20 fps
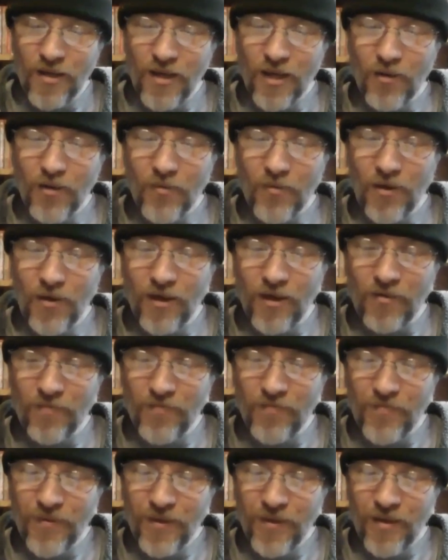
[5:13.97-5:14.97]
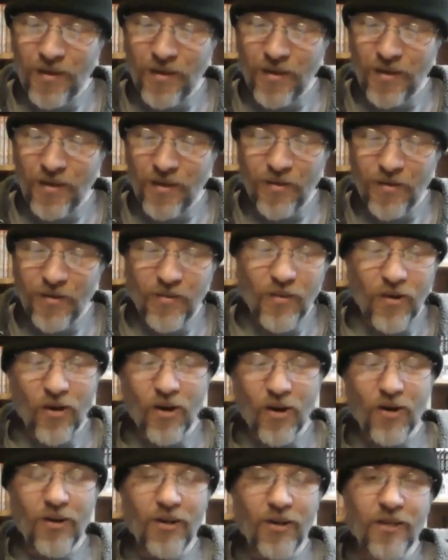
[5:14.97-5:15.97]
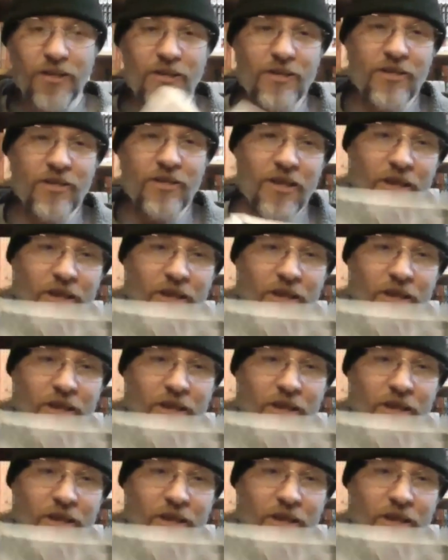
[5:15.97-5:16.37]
I mean, the art is